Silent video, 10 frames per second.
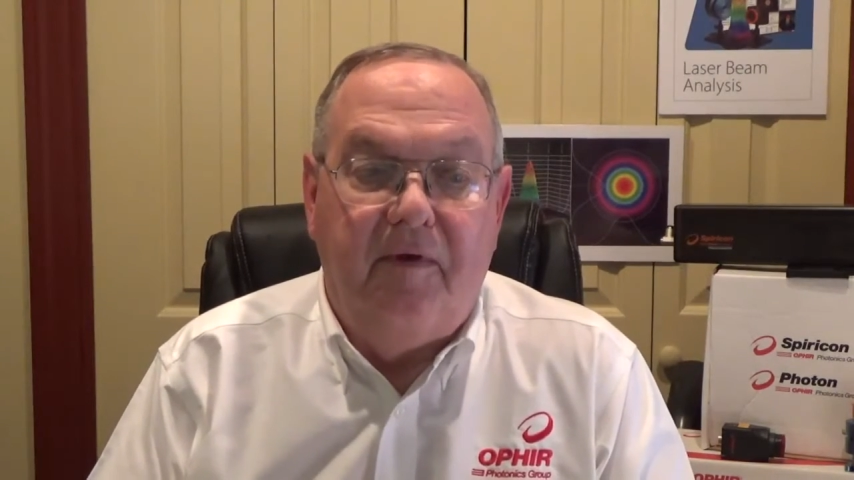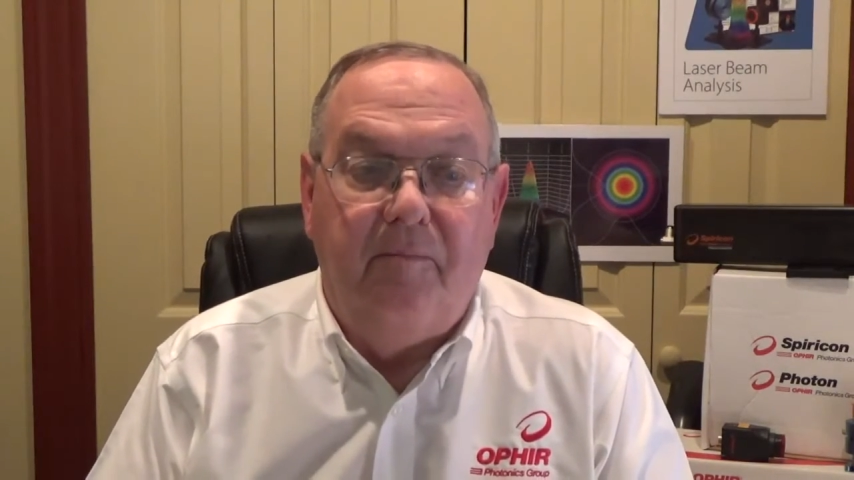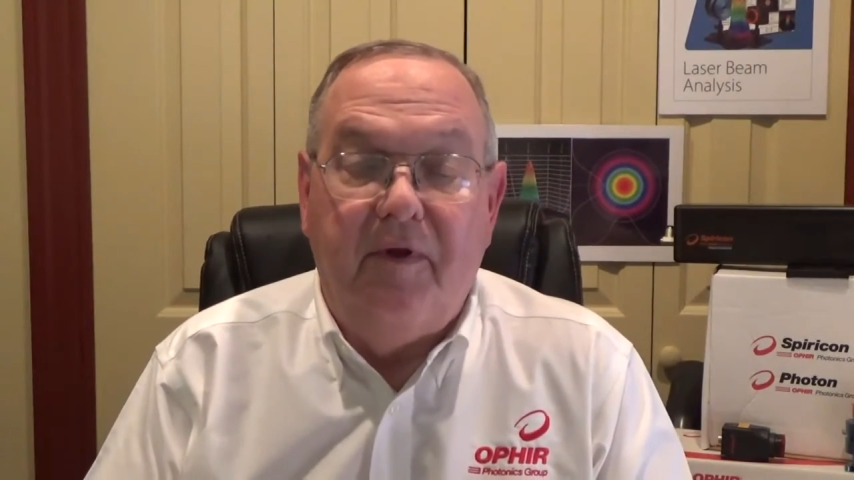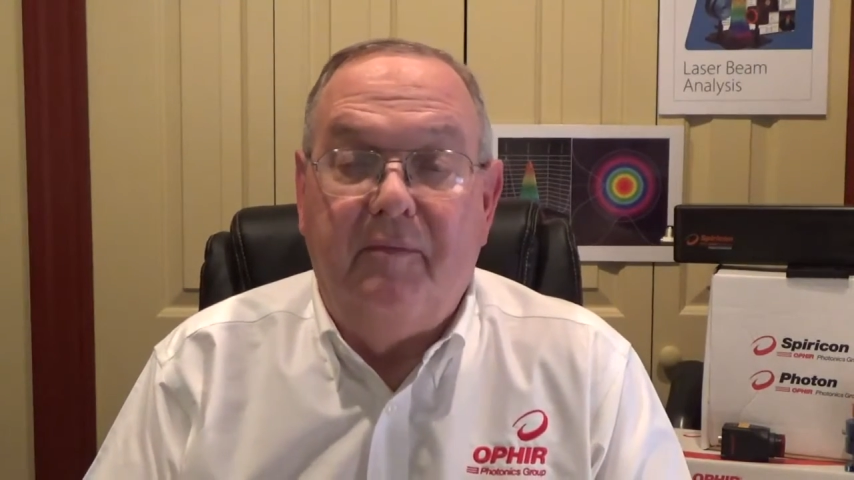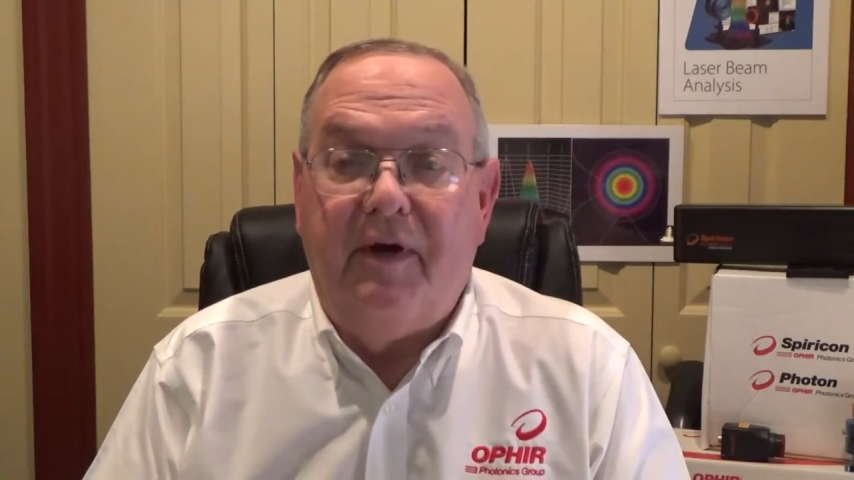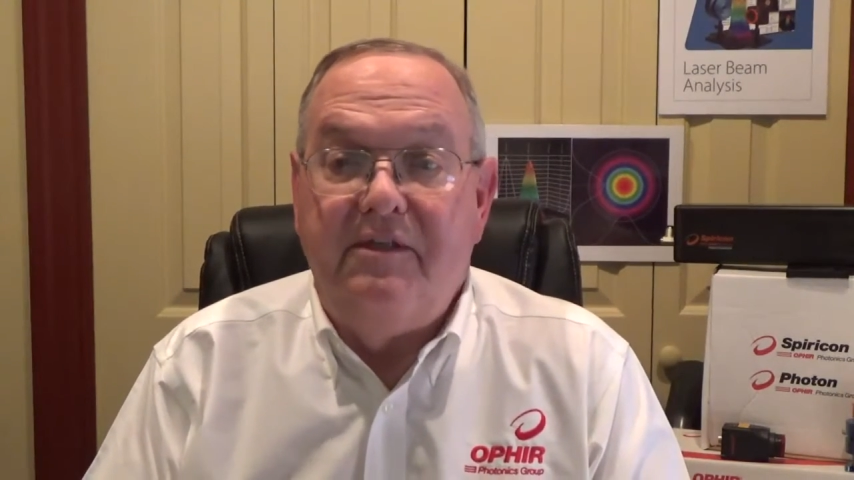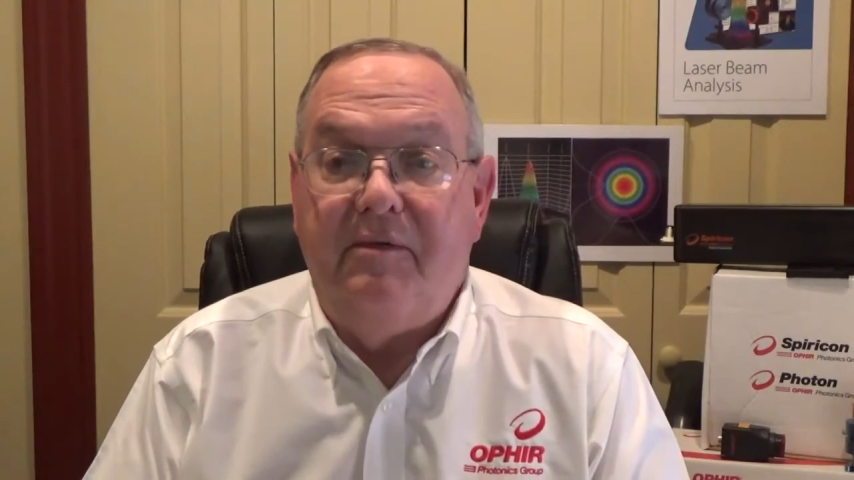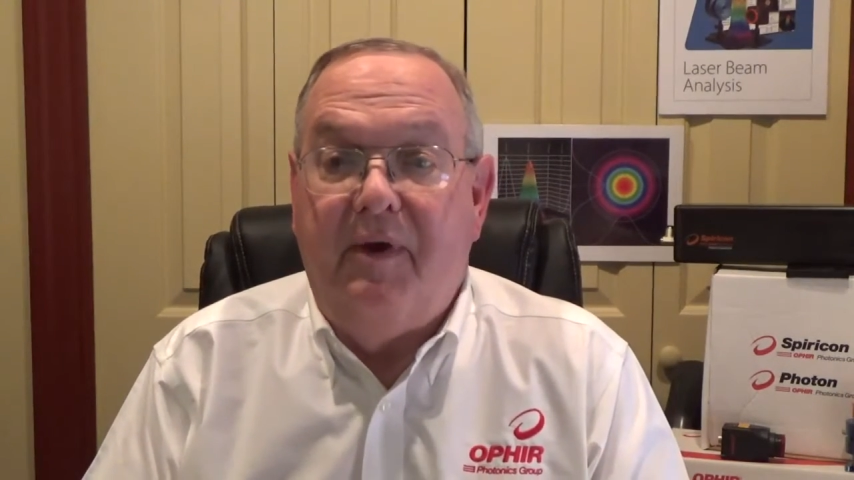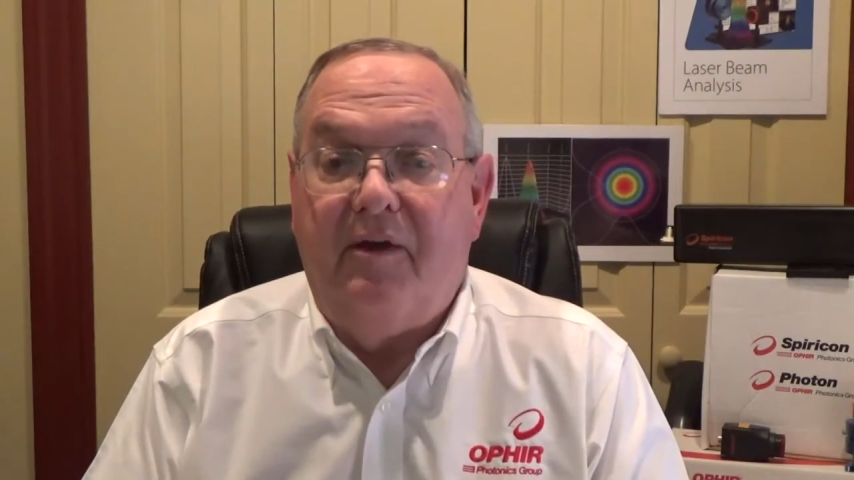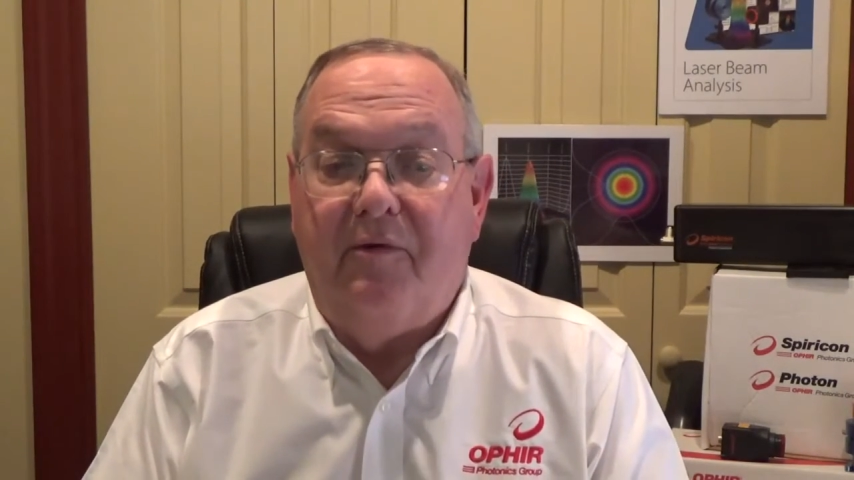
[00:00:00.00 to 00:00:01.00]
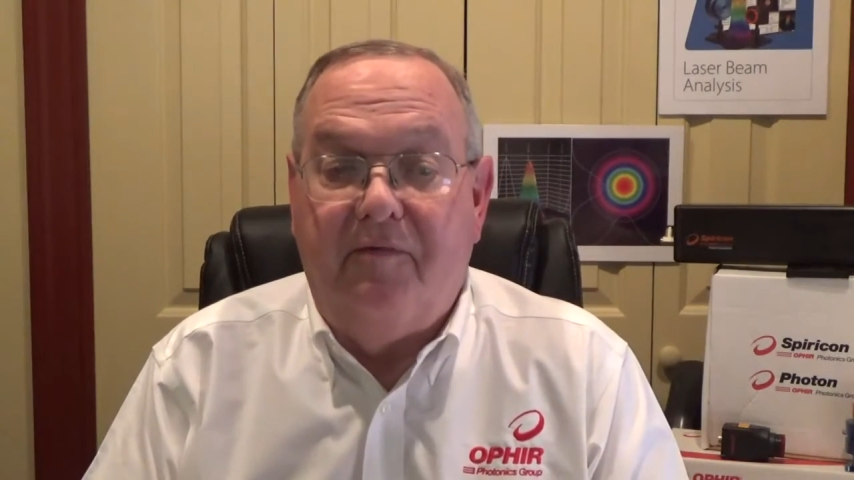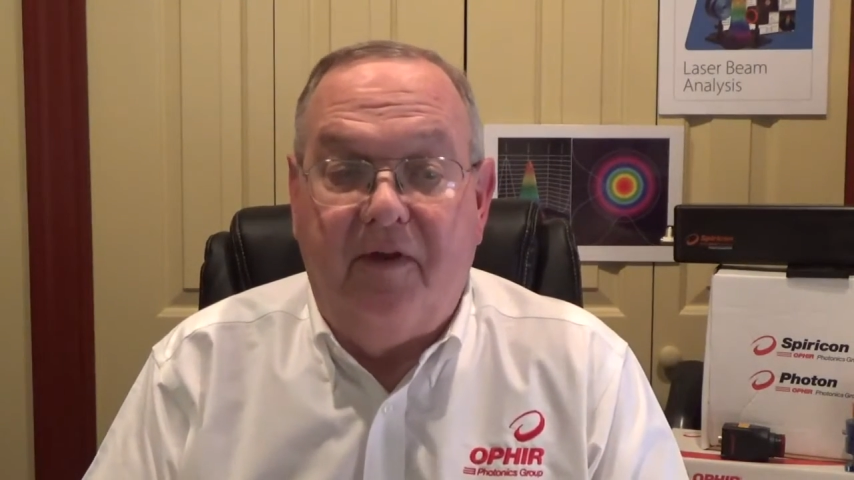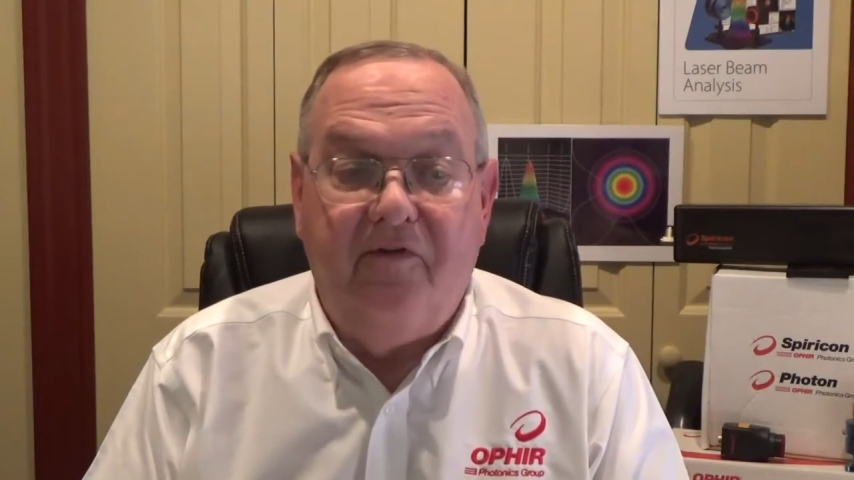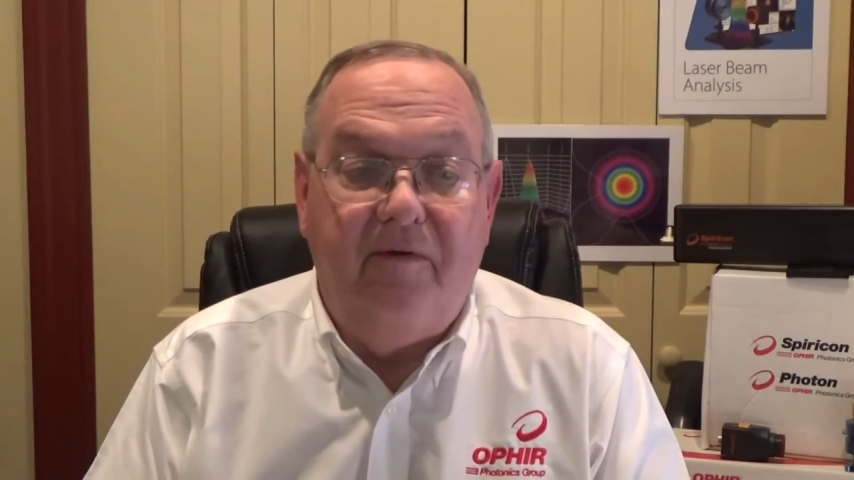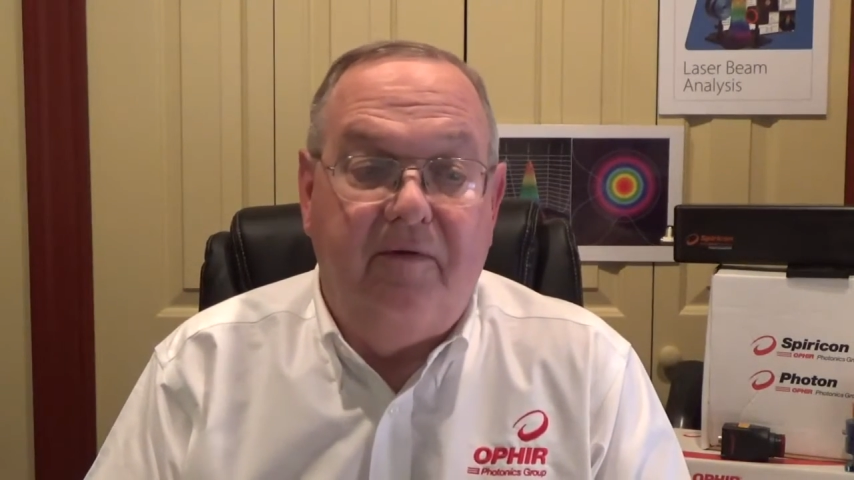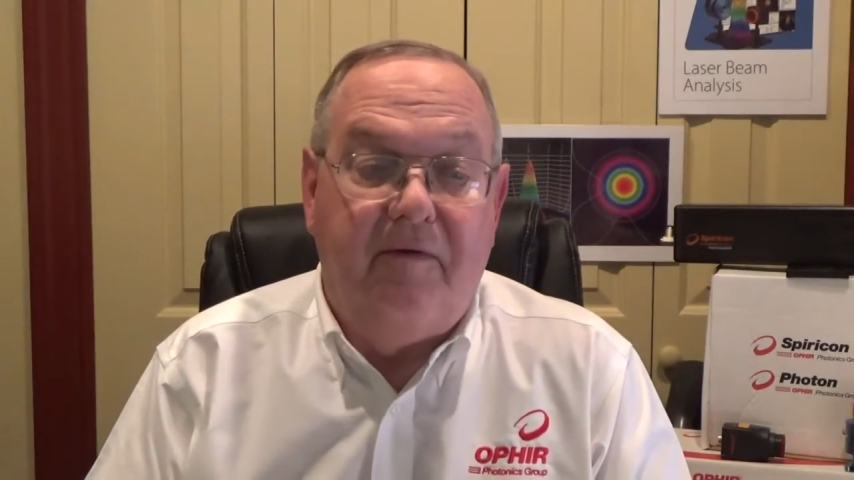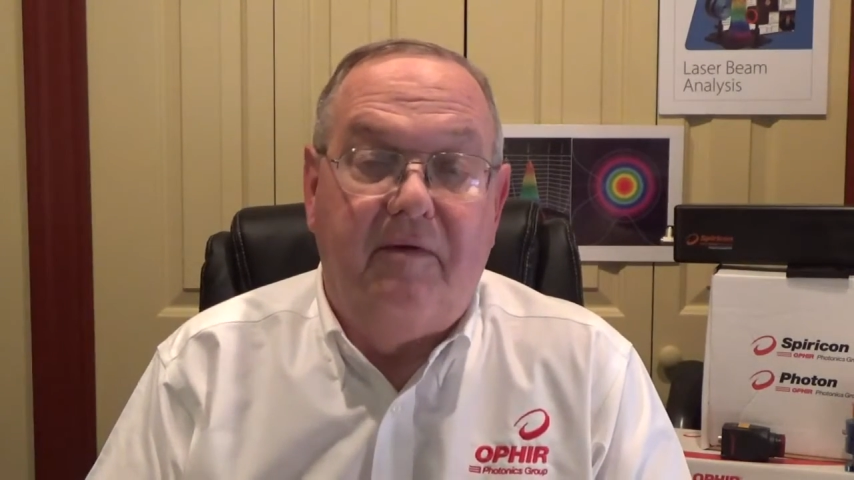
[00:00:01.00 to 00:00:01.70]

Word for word: minimizing back reflection,